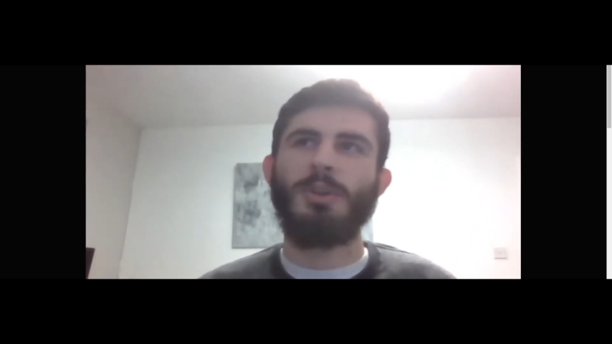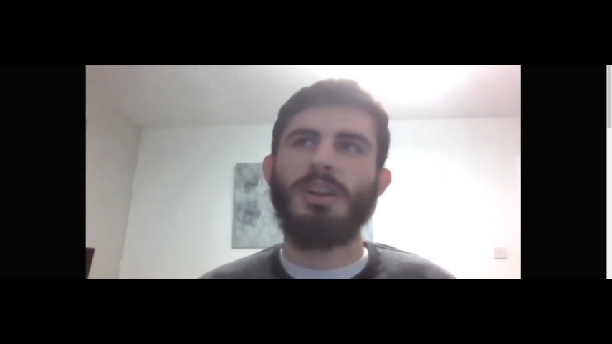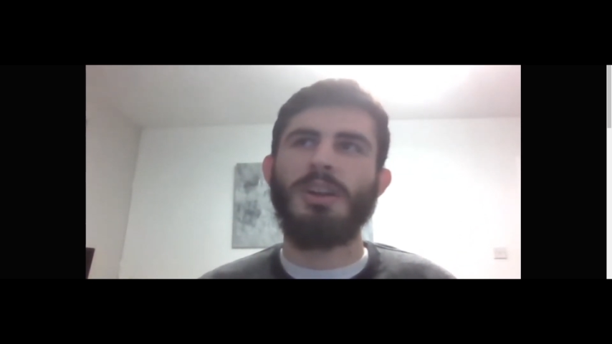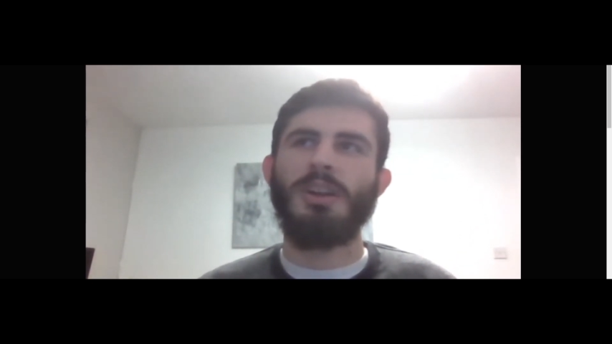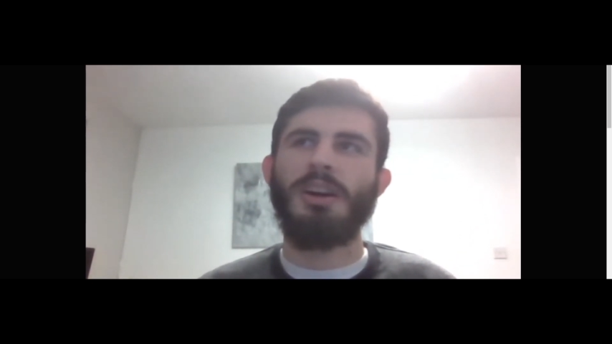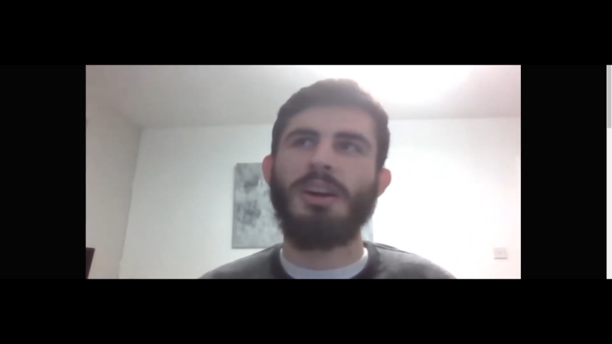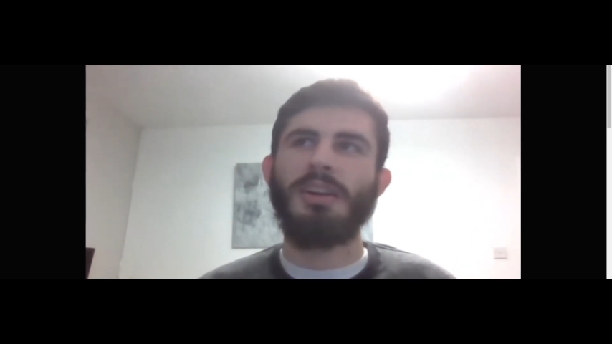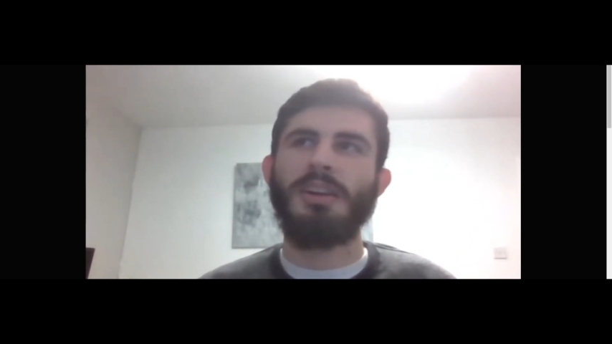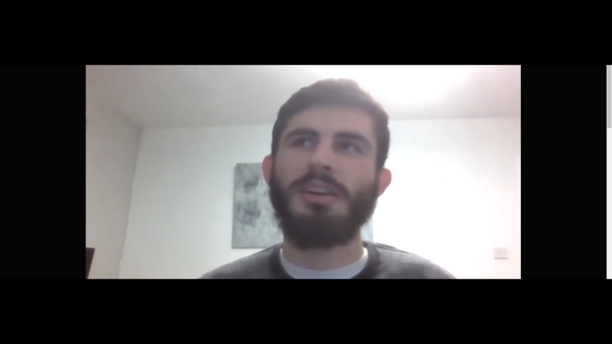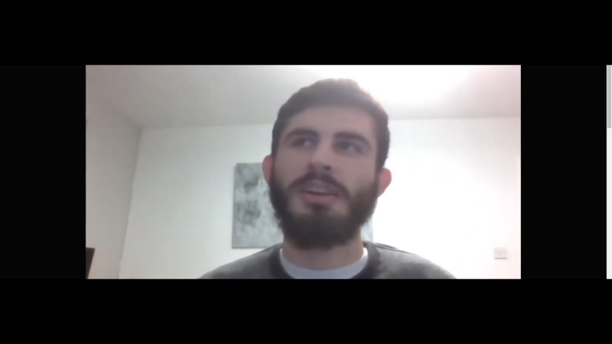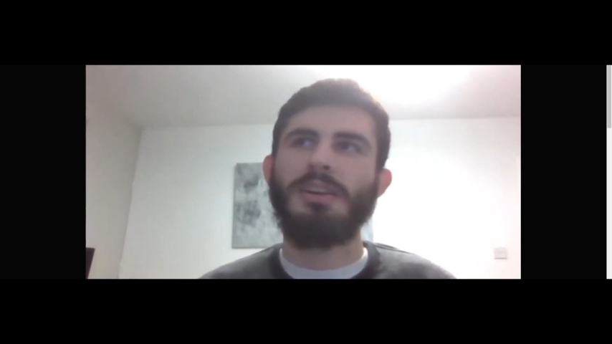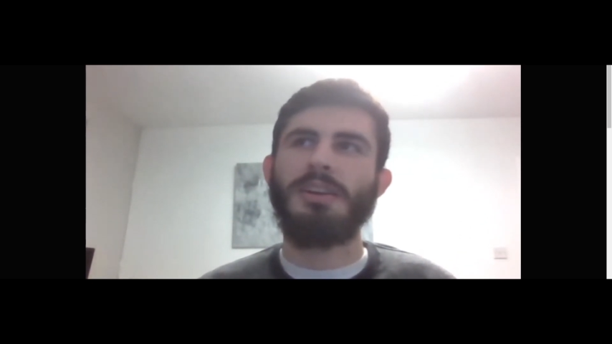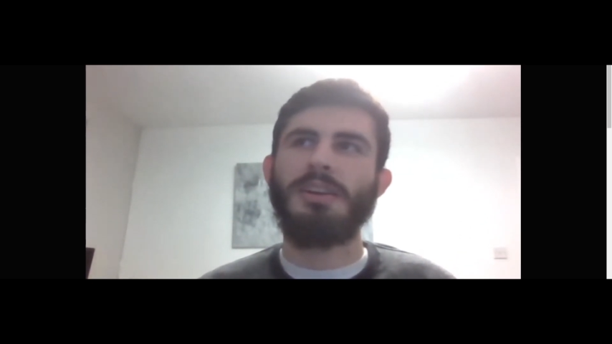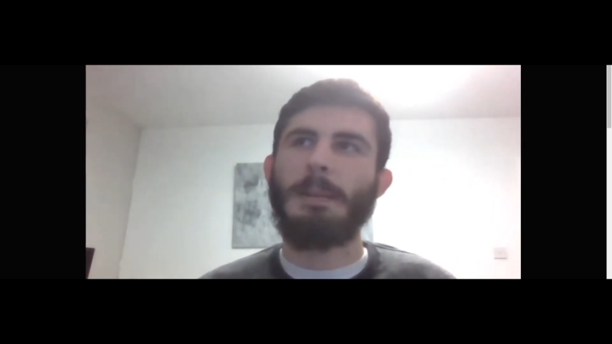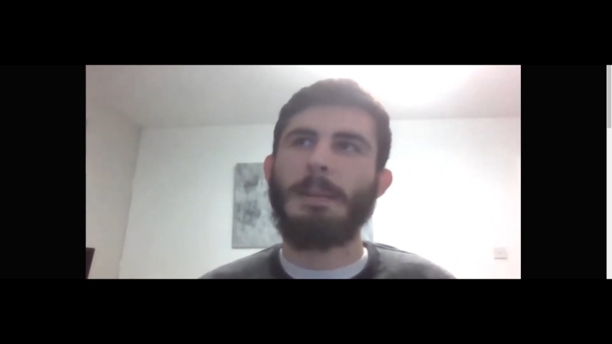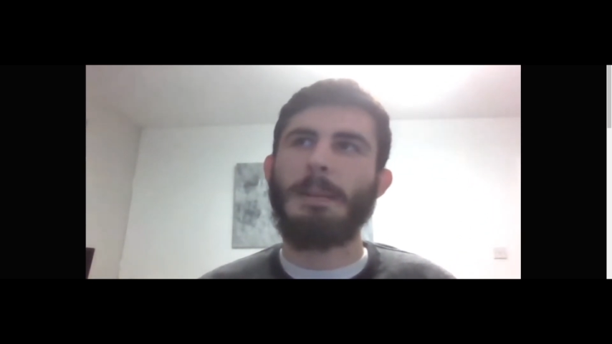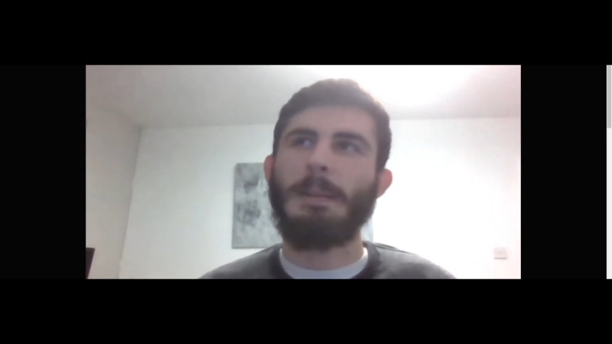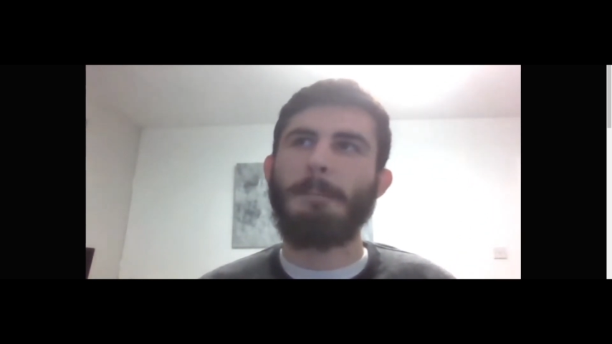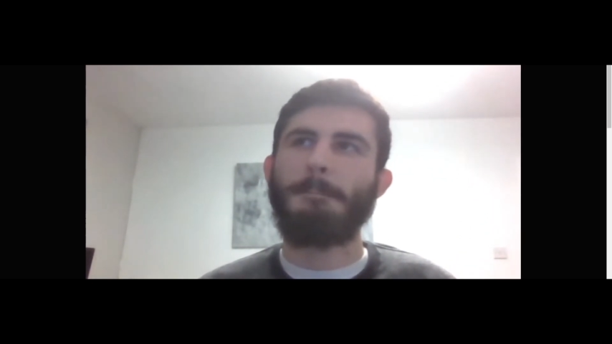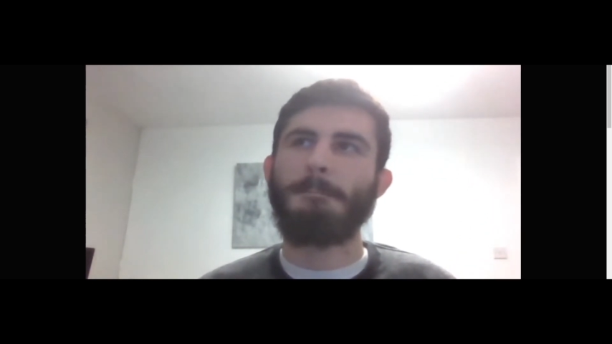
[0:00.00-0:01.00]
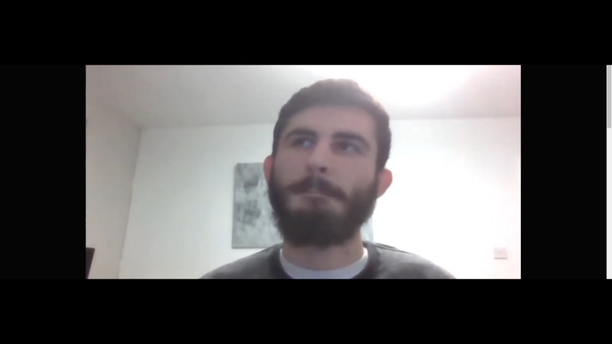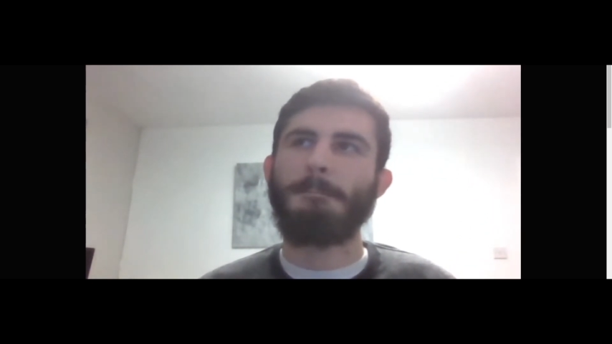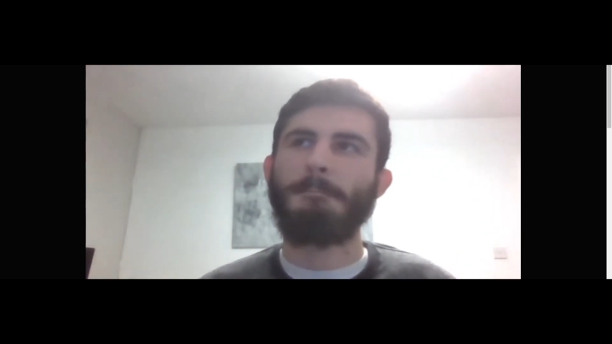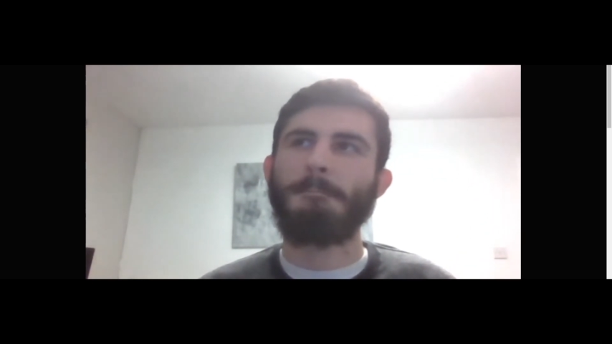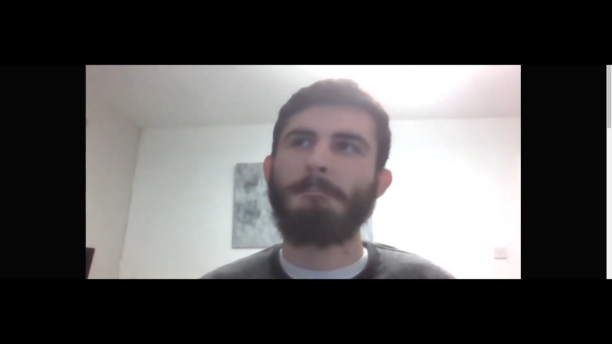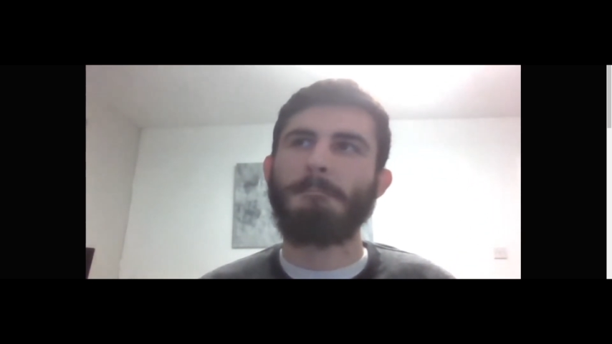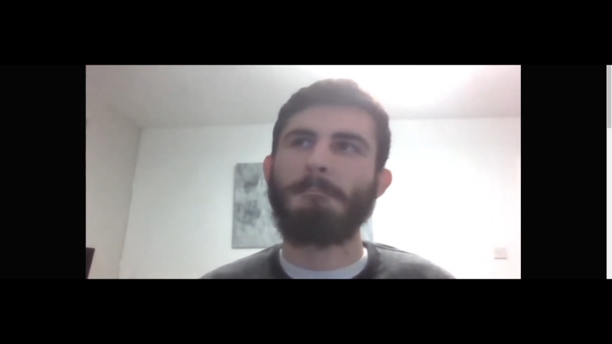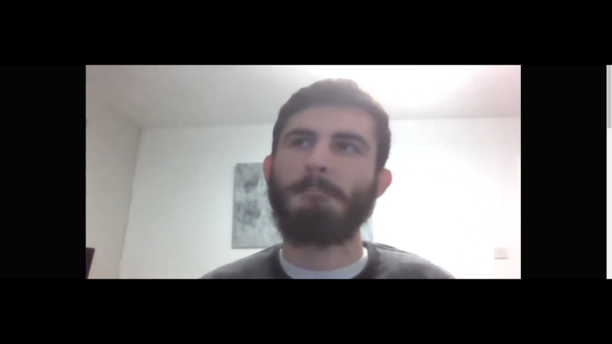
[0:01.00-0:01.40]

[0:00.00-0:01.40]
someone like,